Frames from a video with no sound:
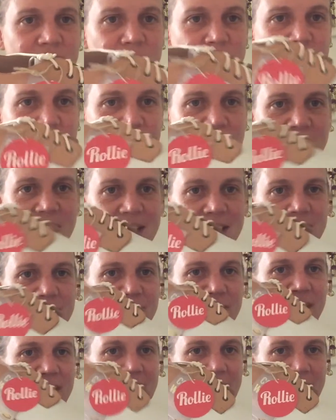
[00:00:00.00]
So they're kind
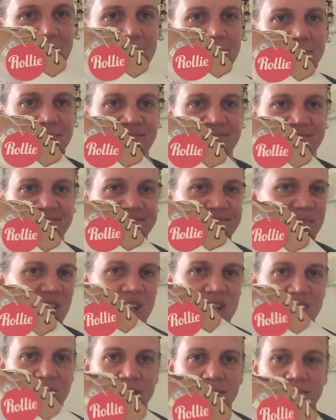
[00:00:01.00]
of like, you